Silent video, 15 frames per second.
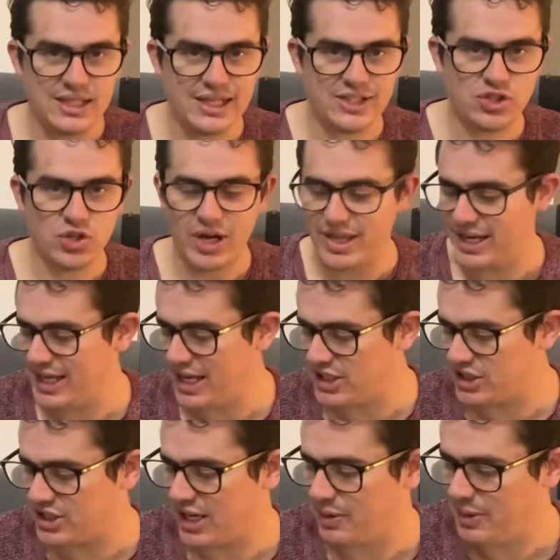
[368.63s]
let's try that again,
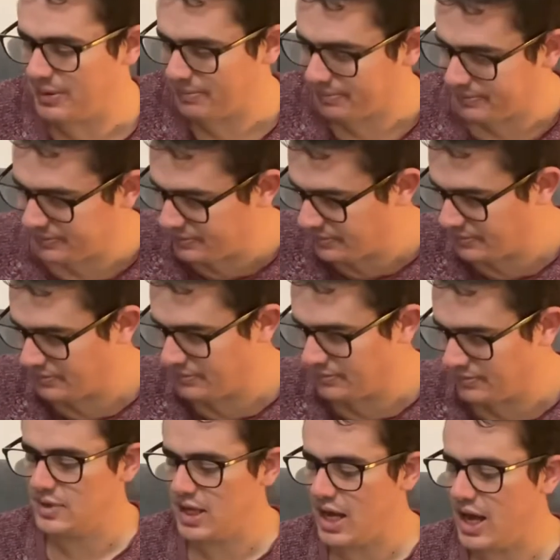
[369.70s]
shall we?
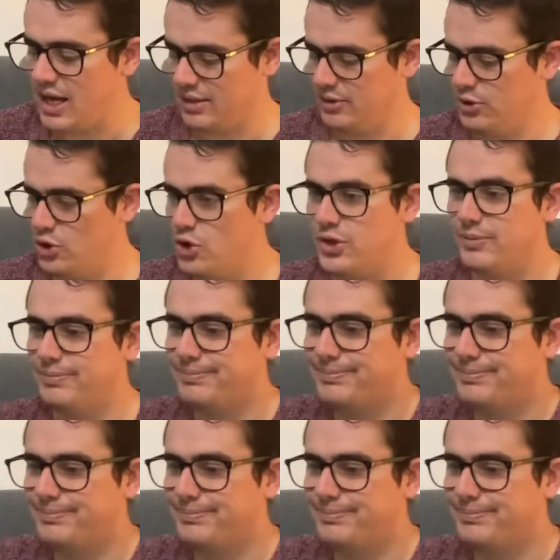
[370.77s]
Ah, good.